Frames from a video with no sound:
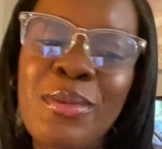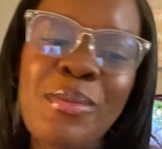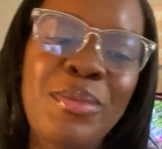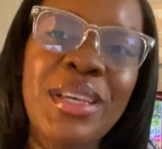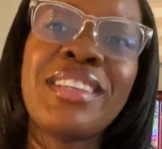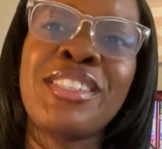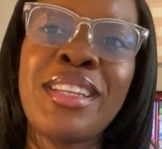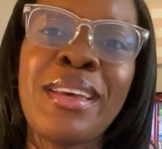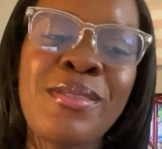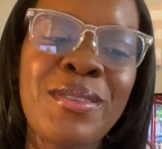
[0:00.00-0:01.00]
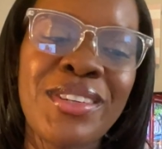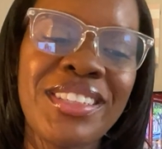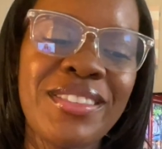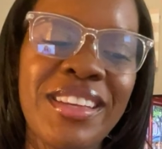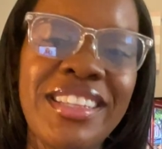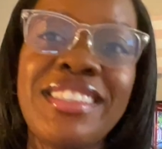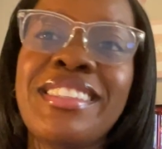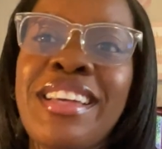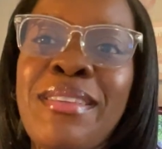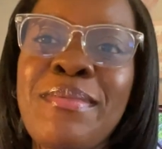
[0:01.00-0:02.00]
push that hard, so I had to
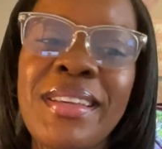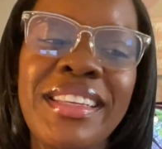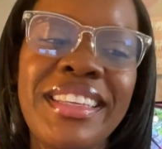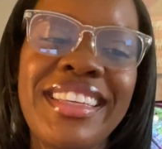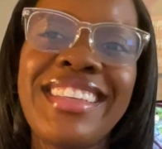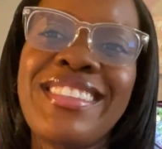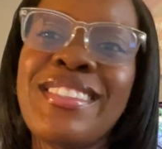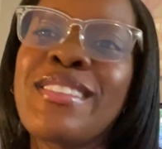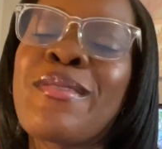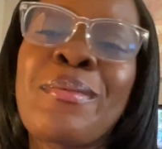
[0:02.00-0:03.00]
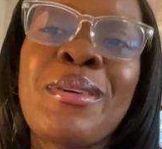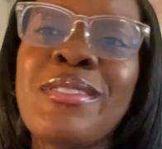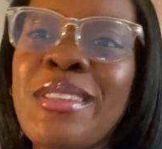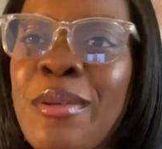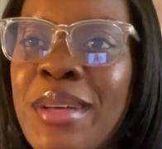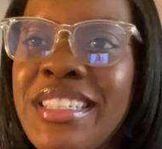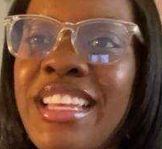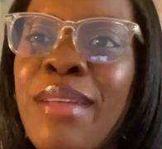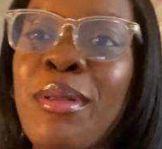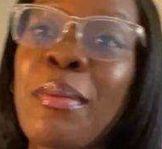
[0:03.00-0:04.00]
stop it and just start posting on my
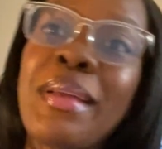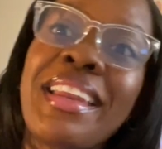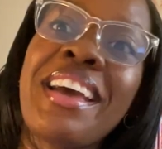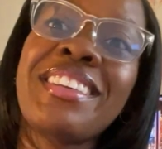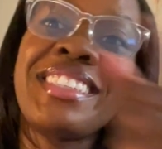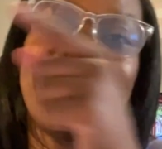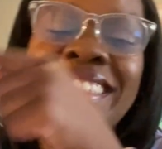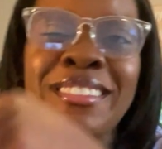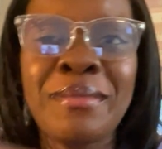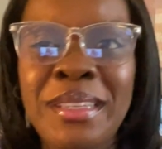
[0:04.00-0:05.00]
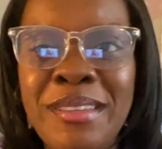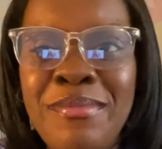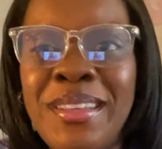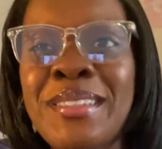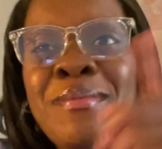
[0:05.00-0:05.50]
tablet. But now I should get some gigabytes